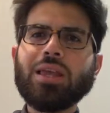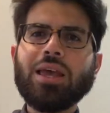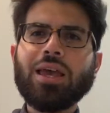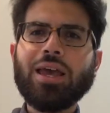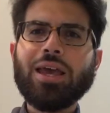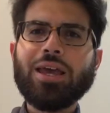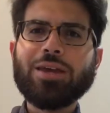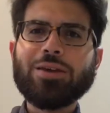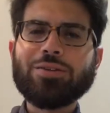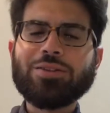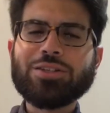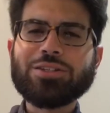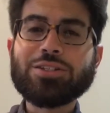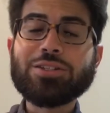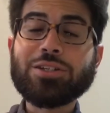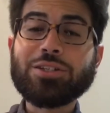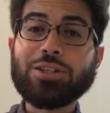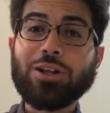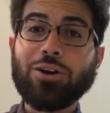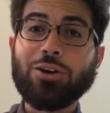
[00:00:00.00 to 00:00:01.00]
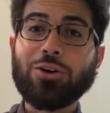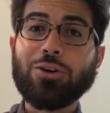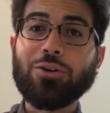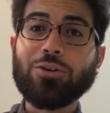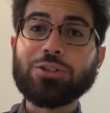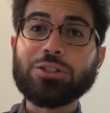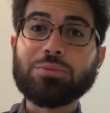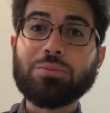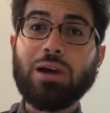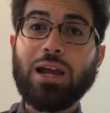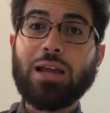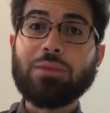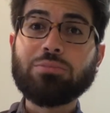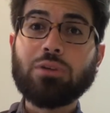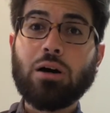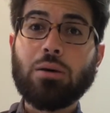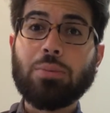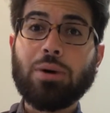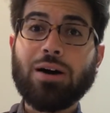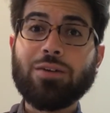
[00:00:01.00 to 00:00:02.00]
Hey, this is guitar coach Mike
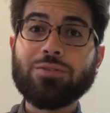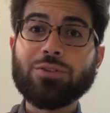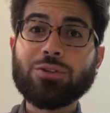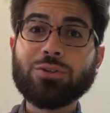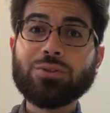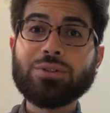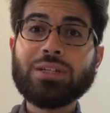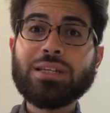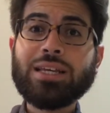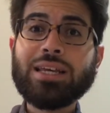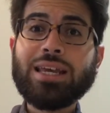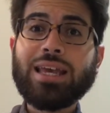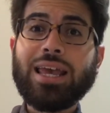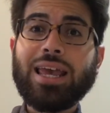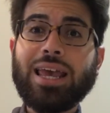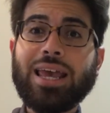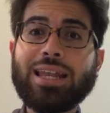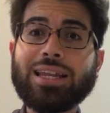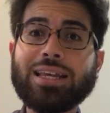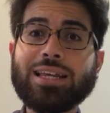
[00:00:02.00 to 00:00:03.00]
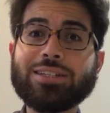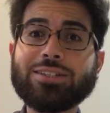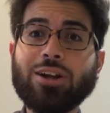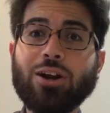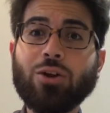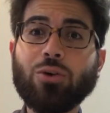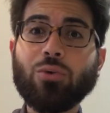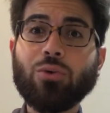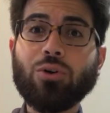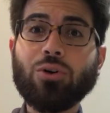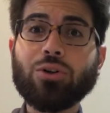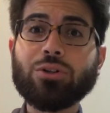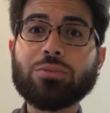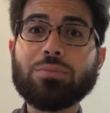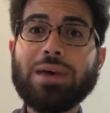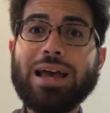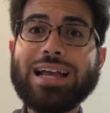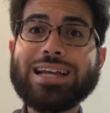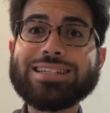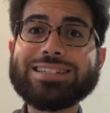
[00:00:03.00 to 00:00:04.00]
Papapavlou and Guitar World
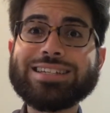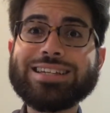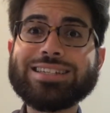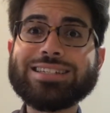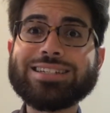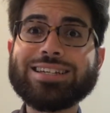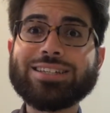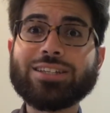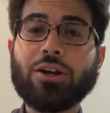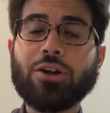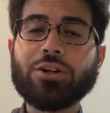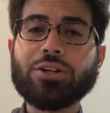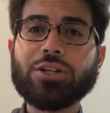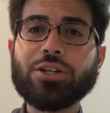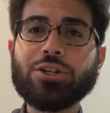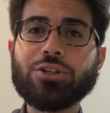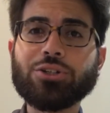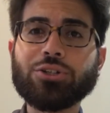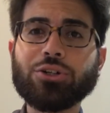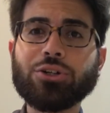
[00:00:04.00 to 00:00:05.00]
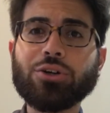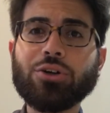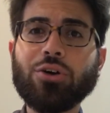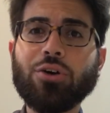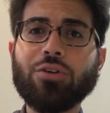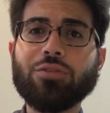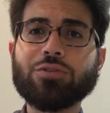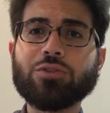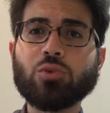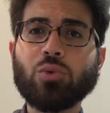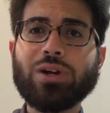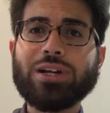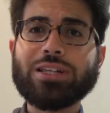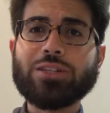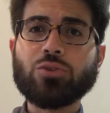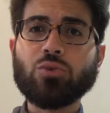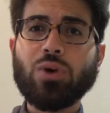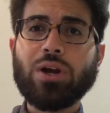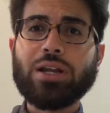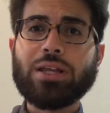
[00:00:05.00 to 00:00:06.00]
Magazine's guitar teacher of
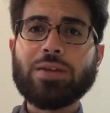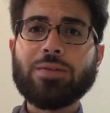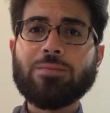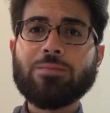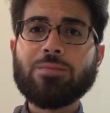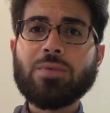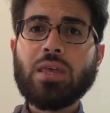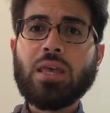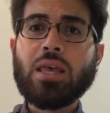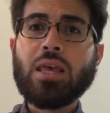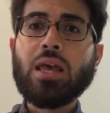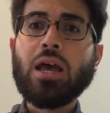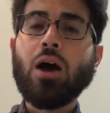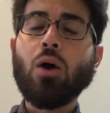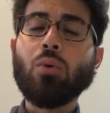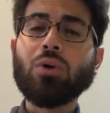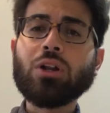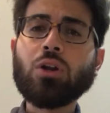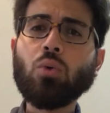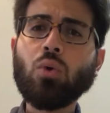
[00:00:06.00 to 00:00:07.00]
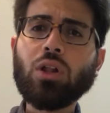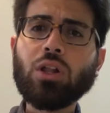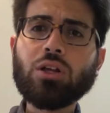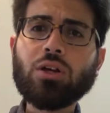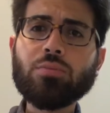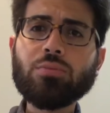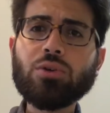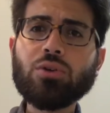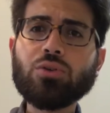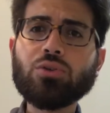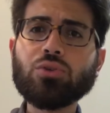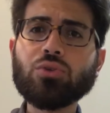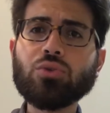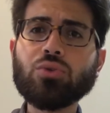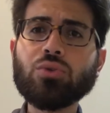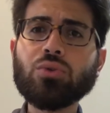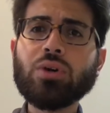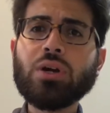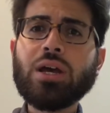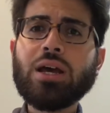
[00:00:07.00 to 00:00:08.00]
2020. I want to welcome you
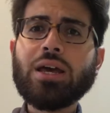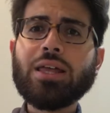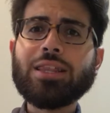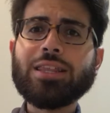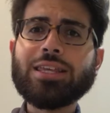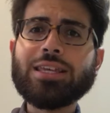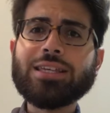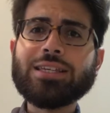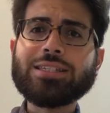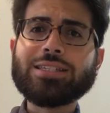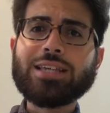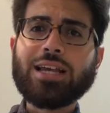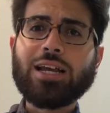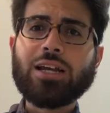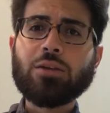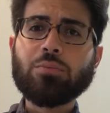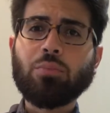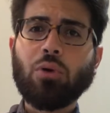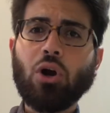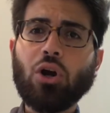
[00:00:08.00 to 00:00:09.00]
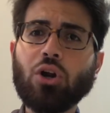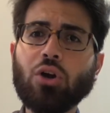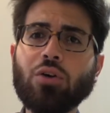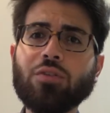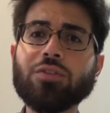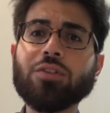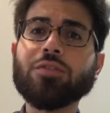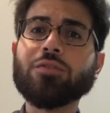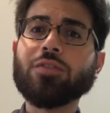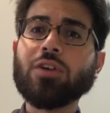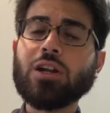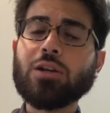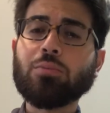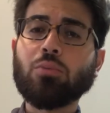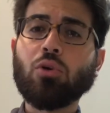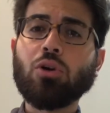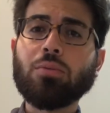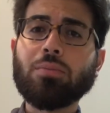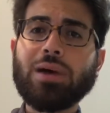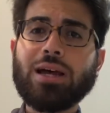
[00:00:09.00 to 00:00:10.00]
to the second part of the
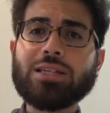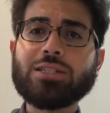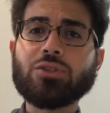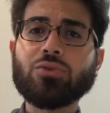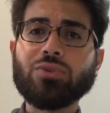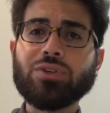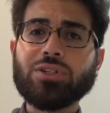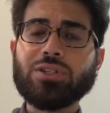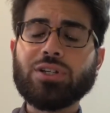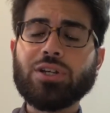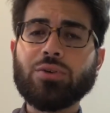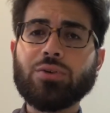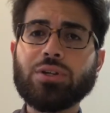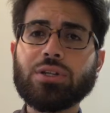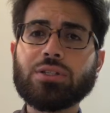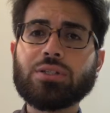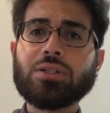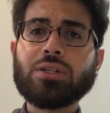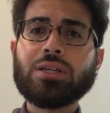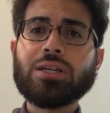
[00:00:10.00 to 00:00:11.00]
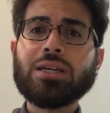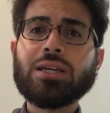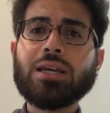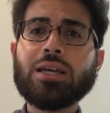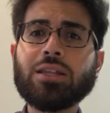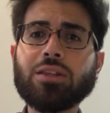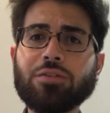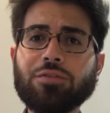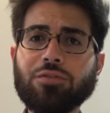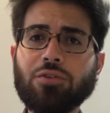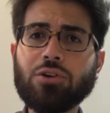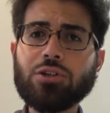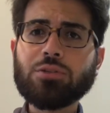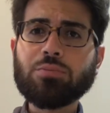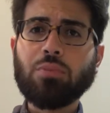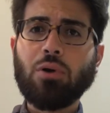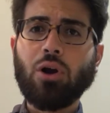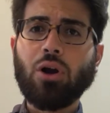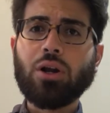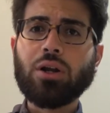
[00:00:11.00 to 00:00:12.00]
Fretboard Mastery series. In the first
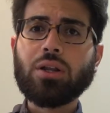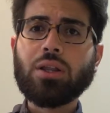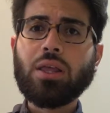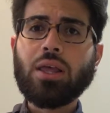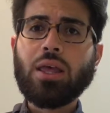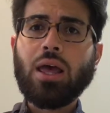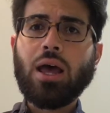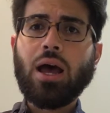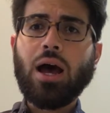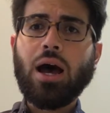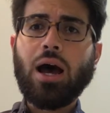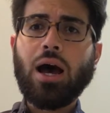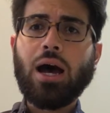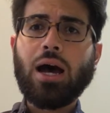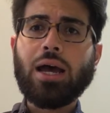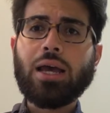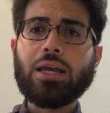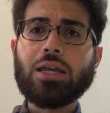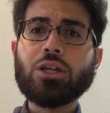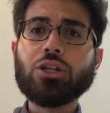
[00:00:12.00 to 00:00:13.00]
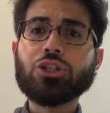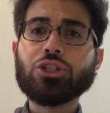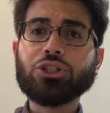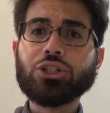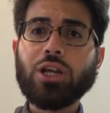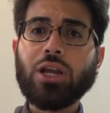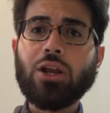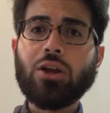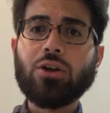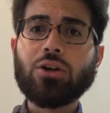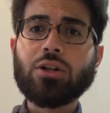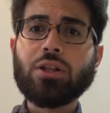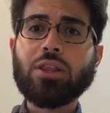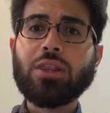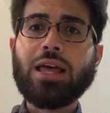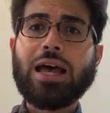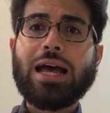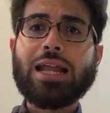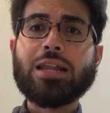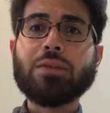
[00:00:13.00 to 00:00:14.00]
part, I shared
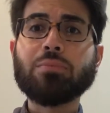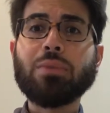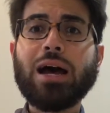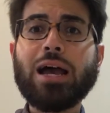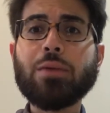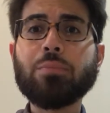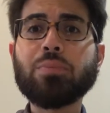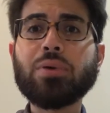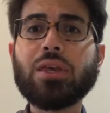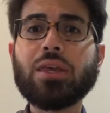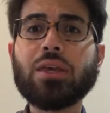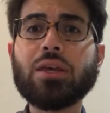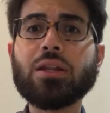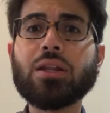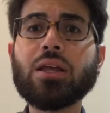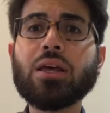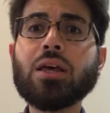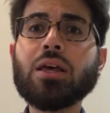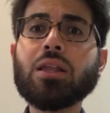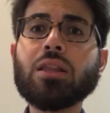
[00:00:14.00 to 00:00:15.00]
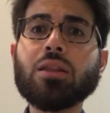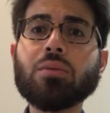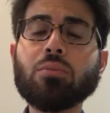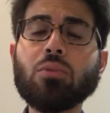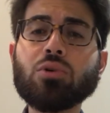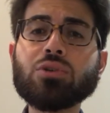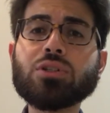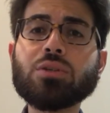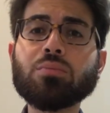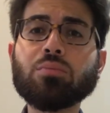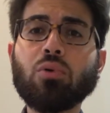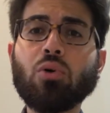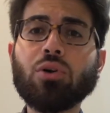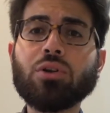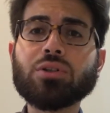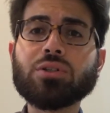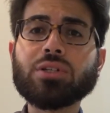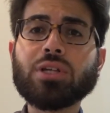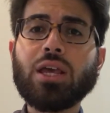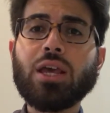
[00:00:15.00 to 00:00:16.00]
that, in my opinion, the most
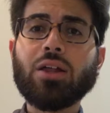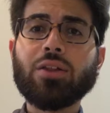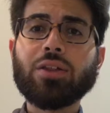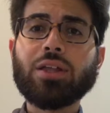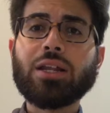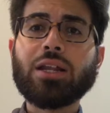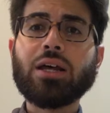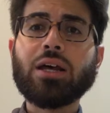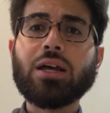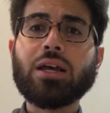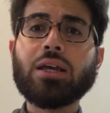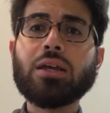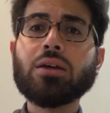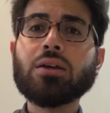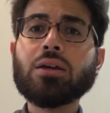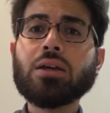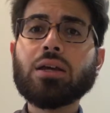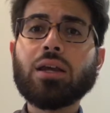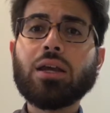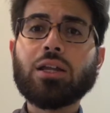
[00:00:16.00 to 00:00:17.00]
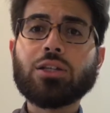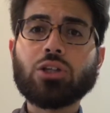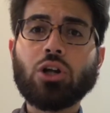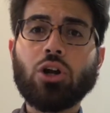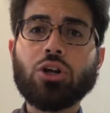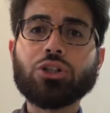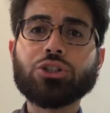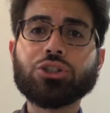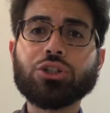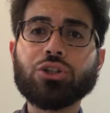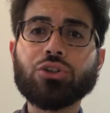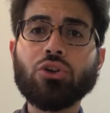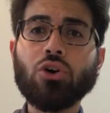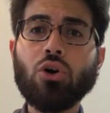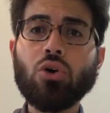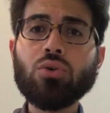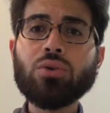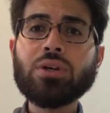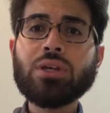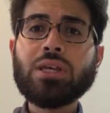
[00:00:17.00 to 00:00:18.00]
important scale that a guitar should
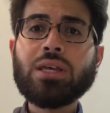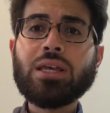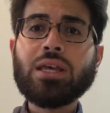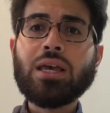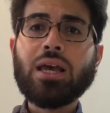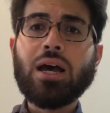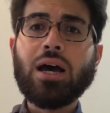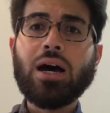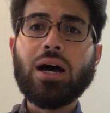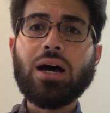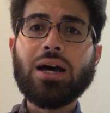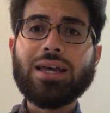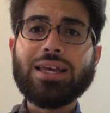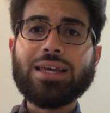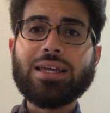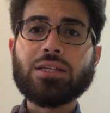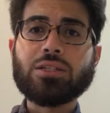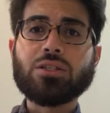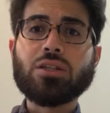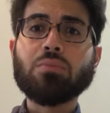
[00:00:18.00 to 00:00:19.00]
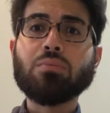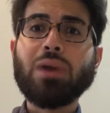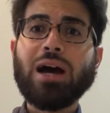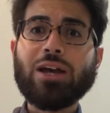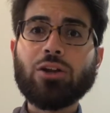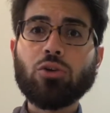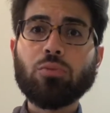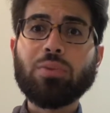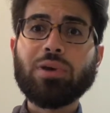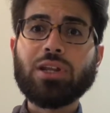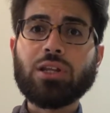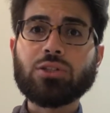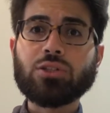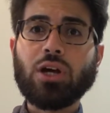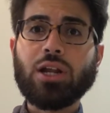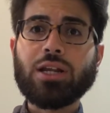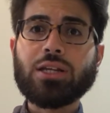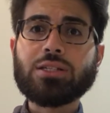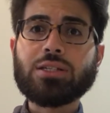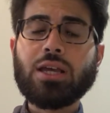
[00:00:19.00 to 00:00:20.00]
know is the minor
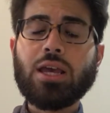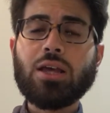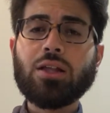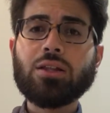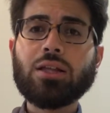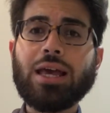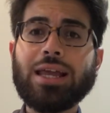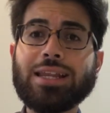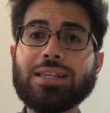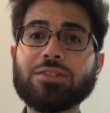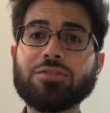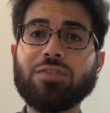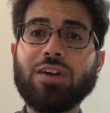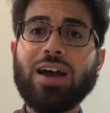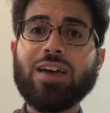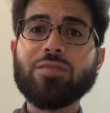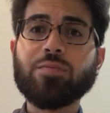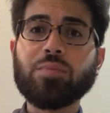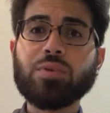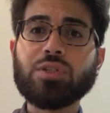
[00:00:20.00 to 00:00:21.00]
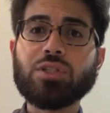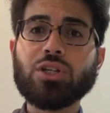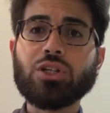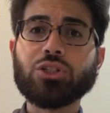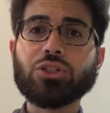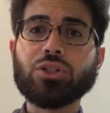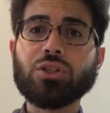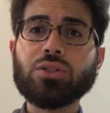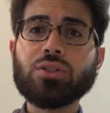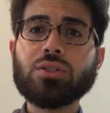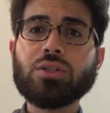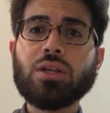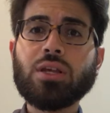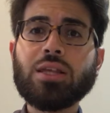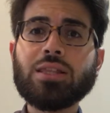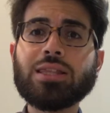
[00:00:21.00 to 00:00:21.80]
pentatonic scale and its 5 positions.